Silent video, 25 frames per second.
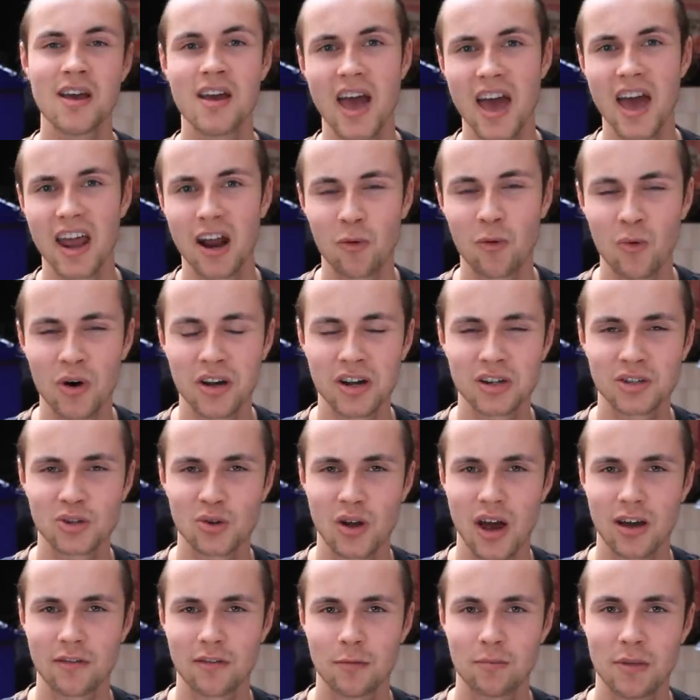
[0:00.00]
And I wanted to
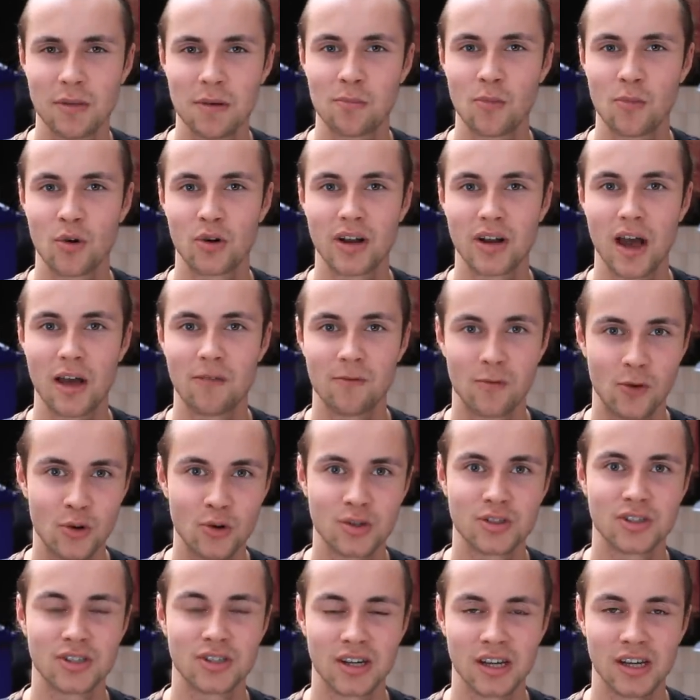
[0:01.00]
have a bit more
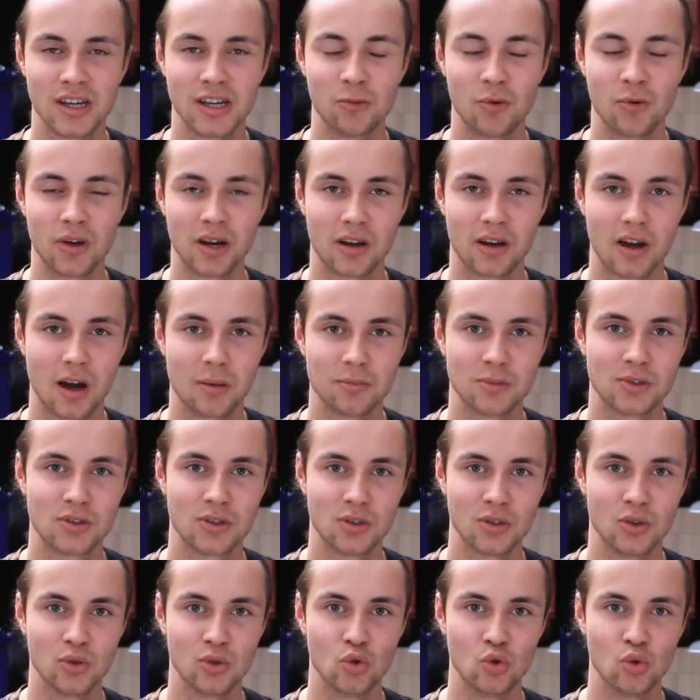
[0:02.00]
diversity when it comes
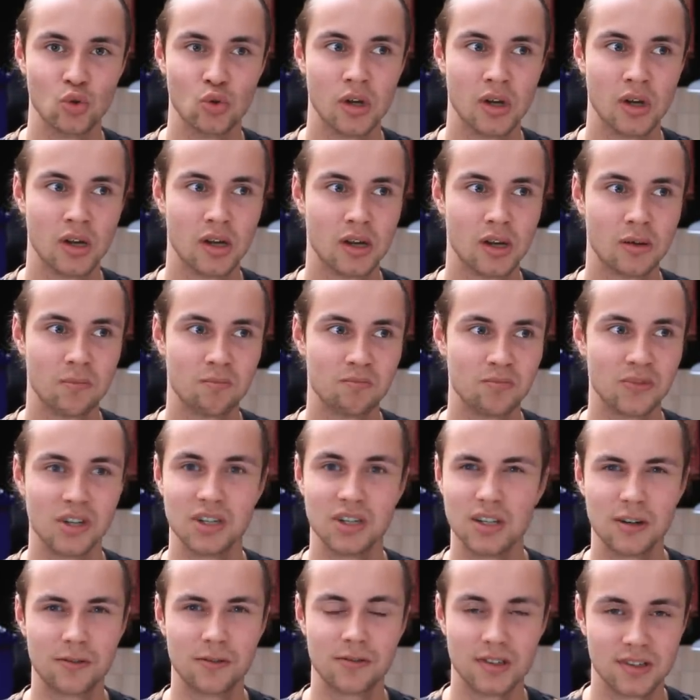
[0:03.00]
to the
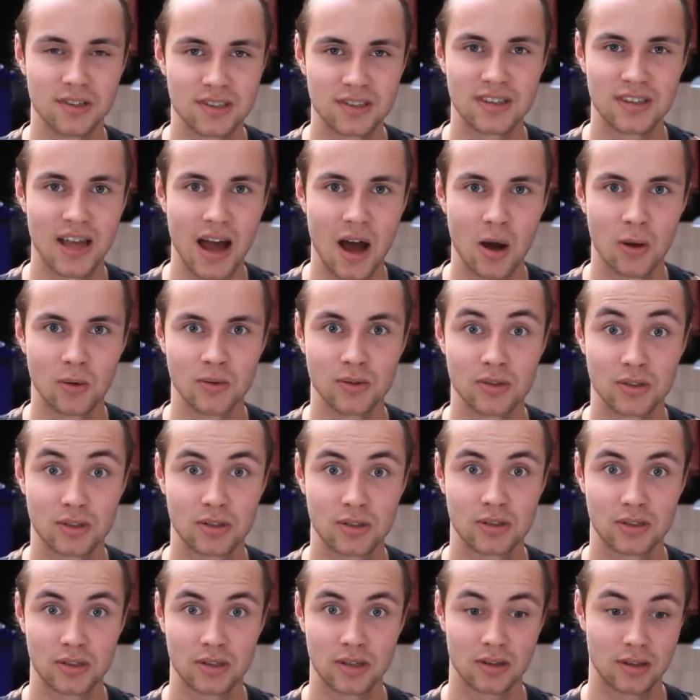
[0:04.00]
different
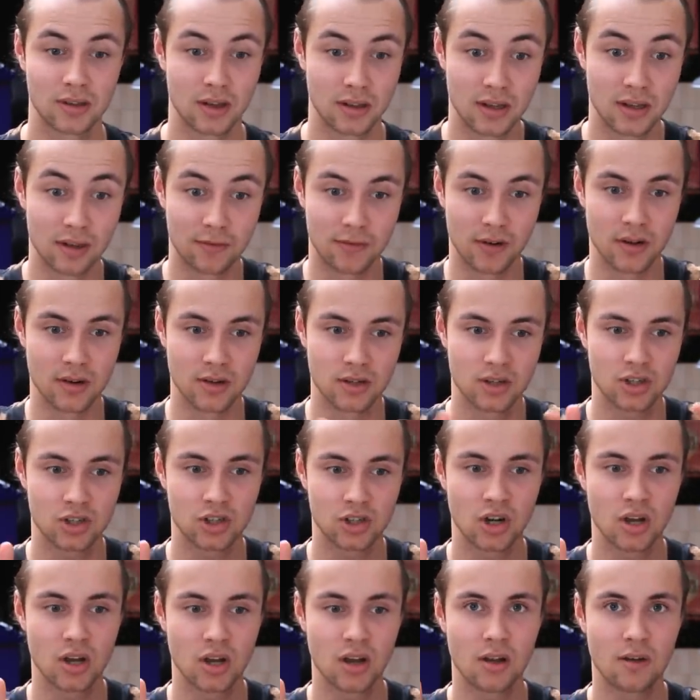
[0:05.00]
sounds, the
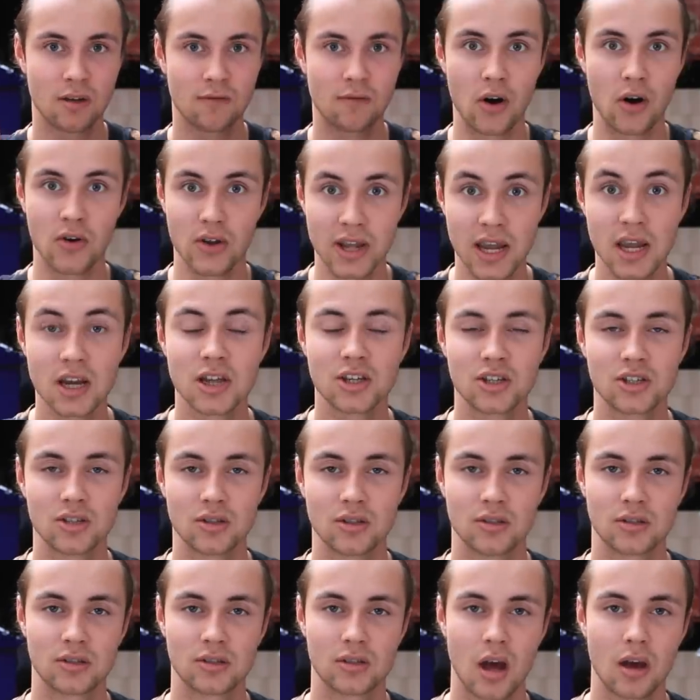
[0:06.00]
different
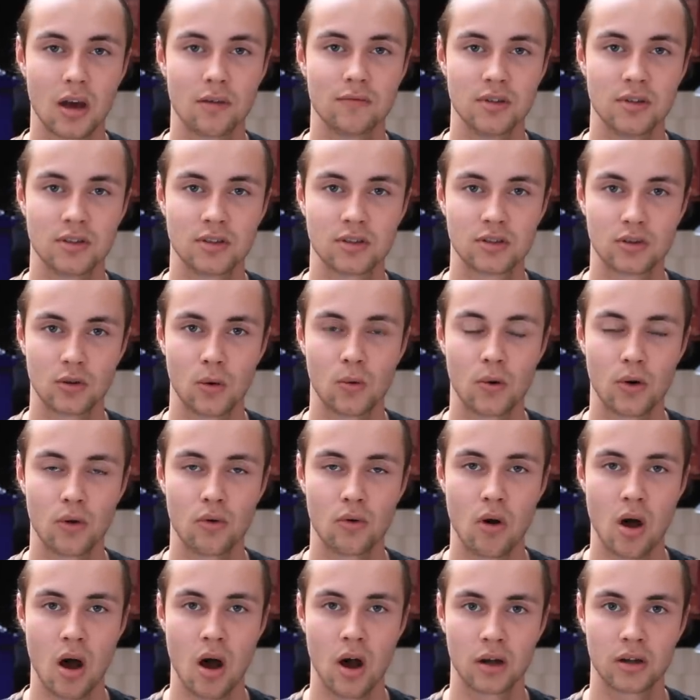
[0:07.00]
variations of the stoner
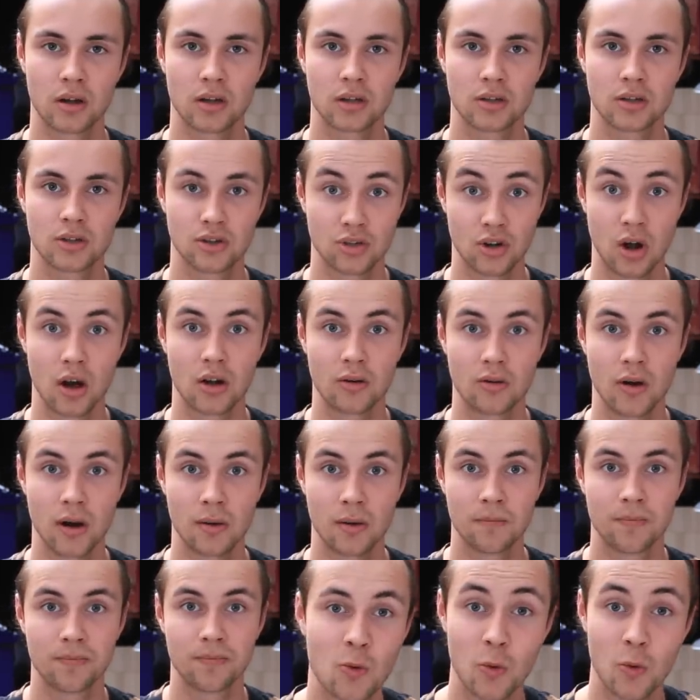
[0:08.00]
rock
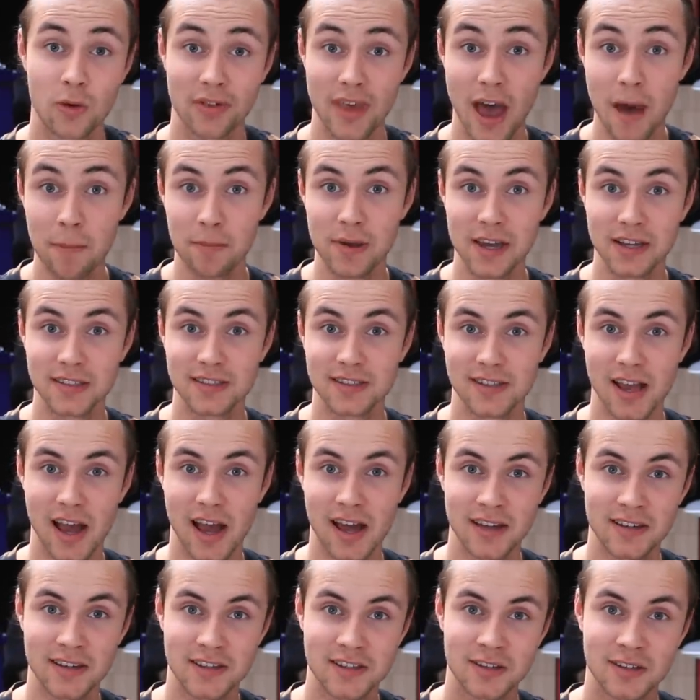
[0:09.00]
genre. With that being
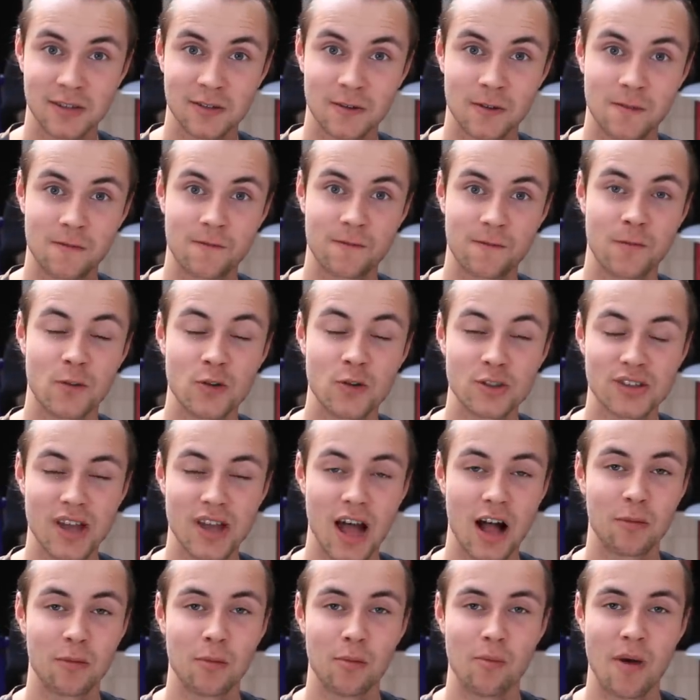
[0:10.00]
said, the first
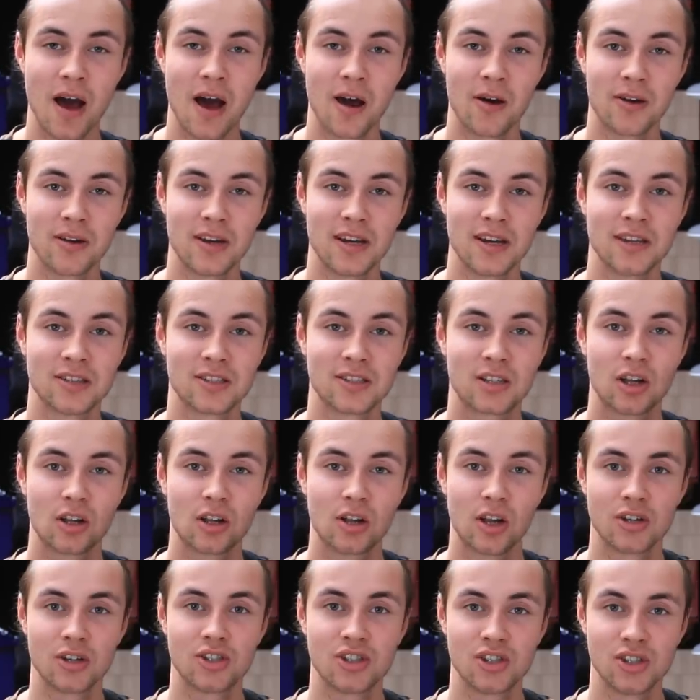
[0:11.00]
album out is
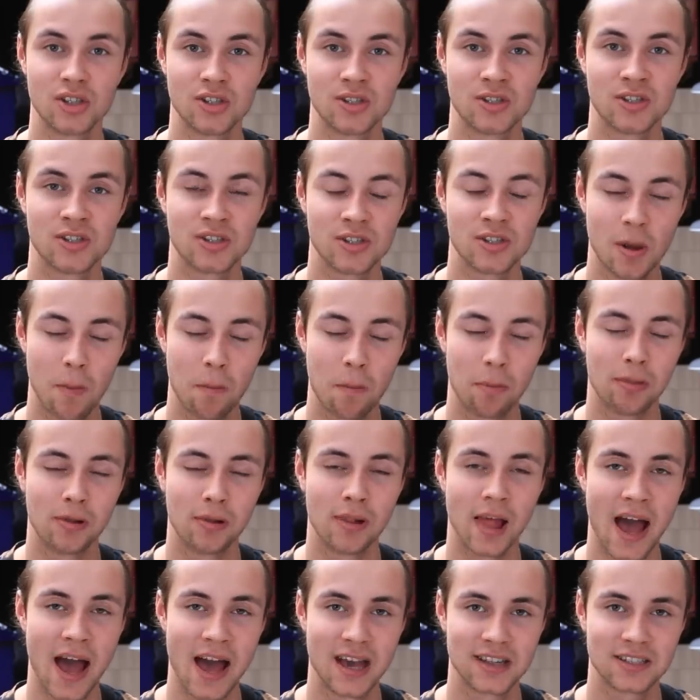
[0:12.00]
Clutch's
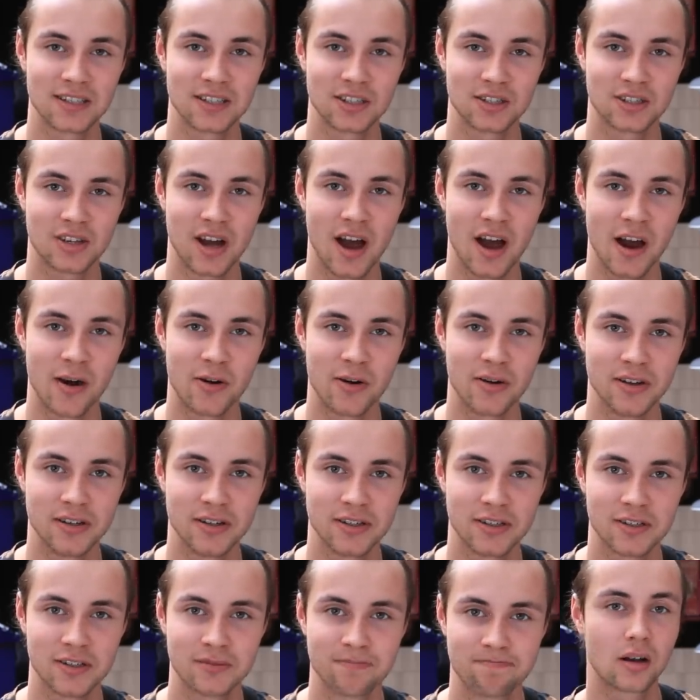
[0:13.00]
Blast
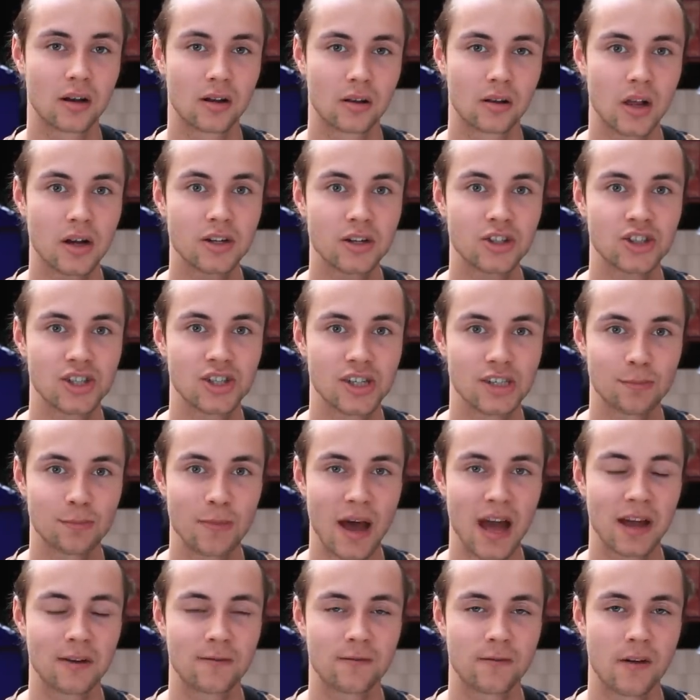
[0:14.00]
Tyrant. Clutch is a
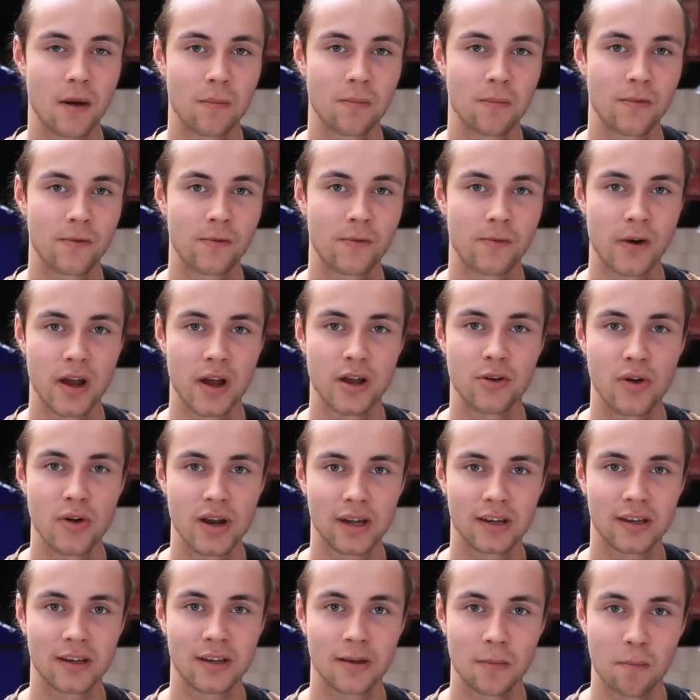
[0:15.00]
band from
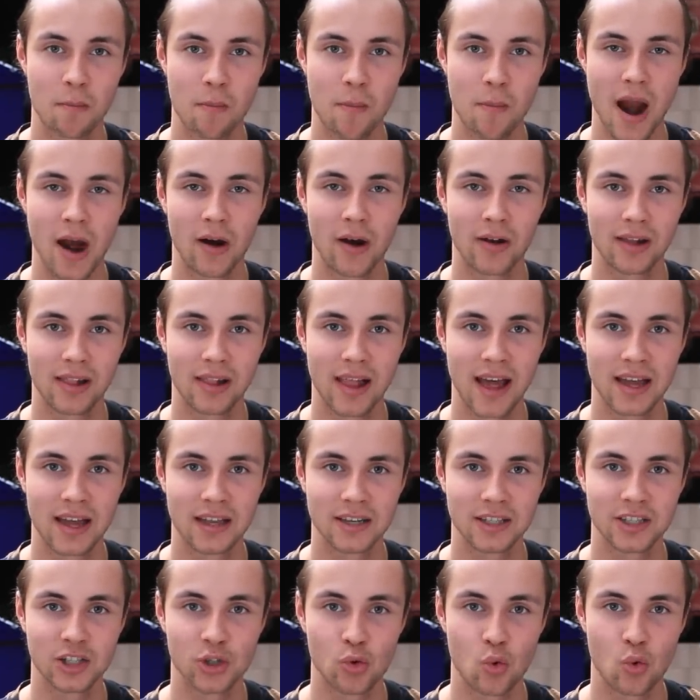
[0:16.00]
Frederick,
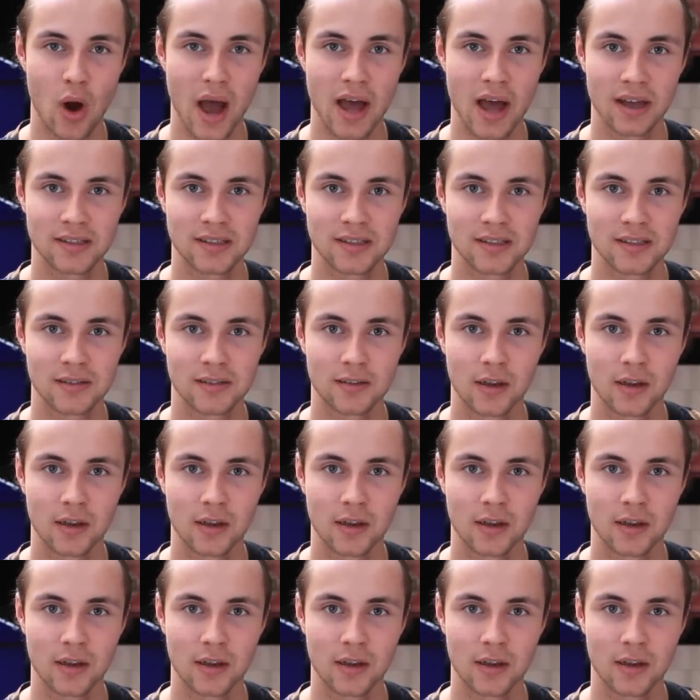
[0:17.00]
Maryland, US.